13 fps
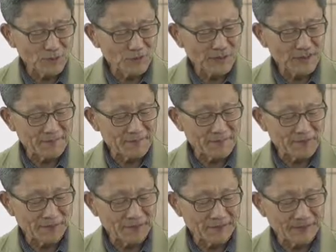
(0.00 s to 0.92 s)

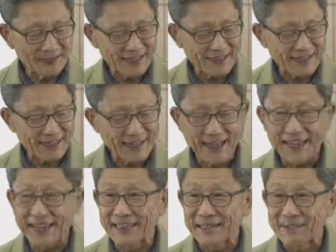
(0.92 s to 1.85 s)
components, let's say
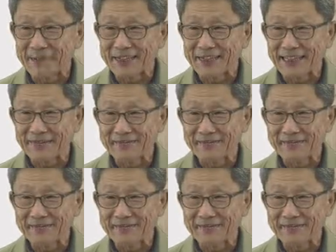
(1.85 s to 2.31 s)
A and B,